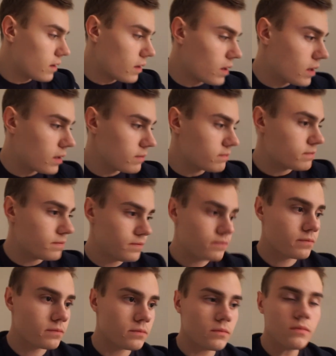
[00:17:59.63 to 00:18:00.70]
Um,
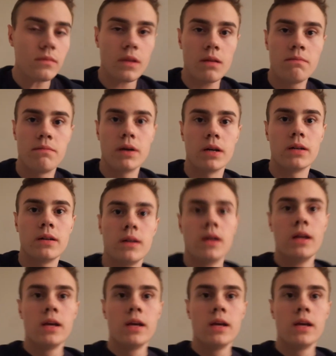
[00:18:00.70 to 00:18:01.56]
but